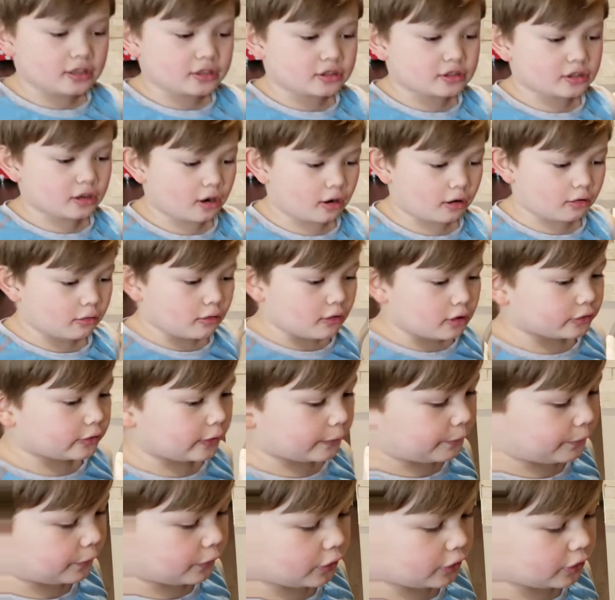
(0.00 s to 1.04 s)
So the
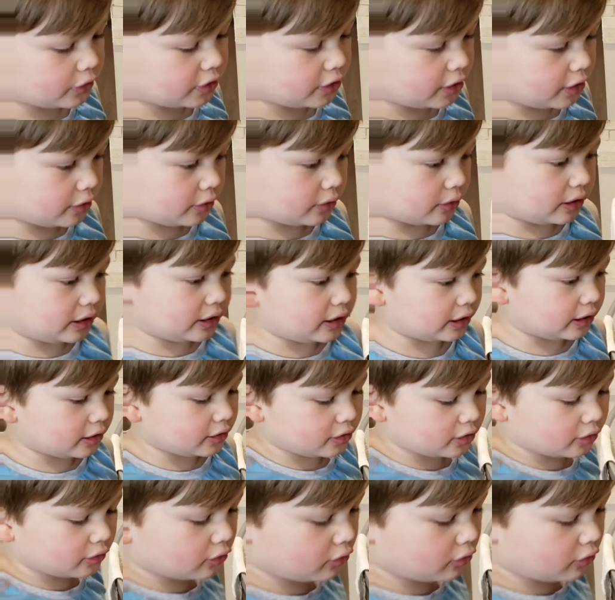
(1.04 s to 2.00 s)
first ingredient you're